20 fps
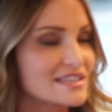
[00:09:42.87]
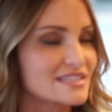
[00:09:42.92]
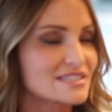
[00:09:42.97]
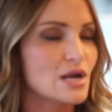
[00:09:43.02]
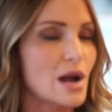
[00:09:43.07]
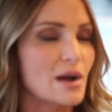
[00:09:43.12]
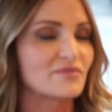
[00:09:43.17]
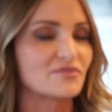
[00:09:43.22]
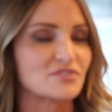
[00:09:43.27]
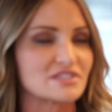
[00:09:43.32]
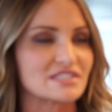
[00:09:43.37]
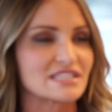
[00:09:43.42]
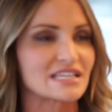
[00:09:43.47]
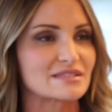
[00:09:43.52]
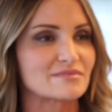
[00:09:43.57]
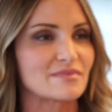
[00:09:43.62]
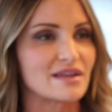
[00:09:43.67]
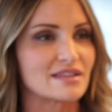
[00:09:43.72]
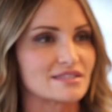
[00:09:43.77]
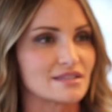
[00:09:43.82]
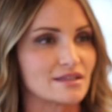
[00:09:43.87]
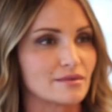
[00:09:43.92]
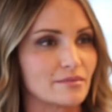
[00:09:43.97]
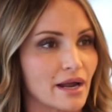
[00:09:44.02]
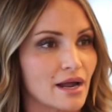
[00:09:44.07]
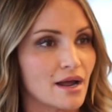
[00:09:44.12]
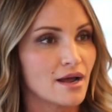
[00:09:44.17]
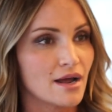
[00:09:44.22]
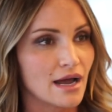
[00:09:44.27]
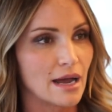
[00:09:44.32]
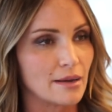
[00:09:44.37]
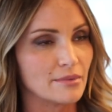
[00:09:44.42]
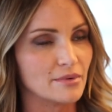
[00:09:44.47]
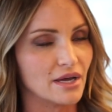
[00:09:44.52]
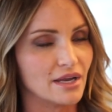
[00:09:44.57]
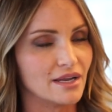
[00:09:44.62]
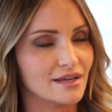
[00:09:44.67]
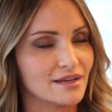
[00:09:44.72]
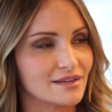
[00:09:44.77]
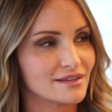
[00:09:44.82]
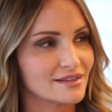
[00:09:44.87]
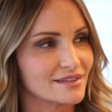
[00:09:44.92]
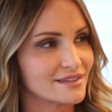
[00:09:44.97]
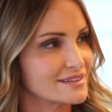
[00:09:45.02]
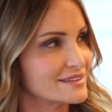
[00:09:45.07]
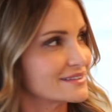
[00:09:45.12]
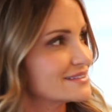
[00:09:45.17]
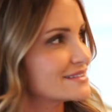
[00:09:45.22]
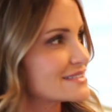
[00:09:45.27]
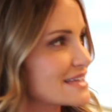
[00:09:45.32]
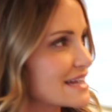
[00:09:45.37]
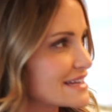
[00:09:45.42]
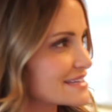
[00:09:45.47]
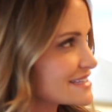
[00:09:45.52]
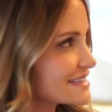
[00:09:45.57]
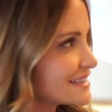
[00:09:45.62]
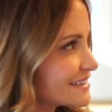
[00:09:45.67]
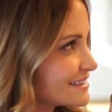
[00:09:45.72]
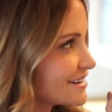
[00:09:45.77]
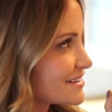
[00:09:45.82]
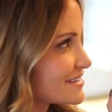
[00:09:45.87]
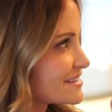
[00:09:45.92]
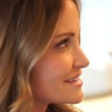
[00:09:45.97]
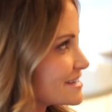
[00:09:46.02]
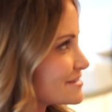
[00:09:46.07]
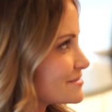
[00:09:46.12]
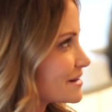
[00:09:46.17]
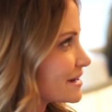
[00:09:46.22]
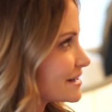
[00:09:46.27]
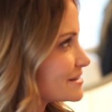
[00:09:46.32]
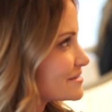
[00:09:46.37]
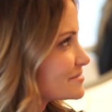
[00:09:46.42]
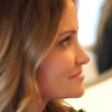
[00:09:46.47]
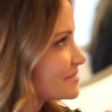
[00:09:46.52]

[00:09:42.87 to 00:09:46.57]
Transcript: stop for 6 months, and I'm like, I'm good. So I had to like not think about it.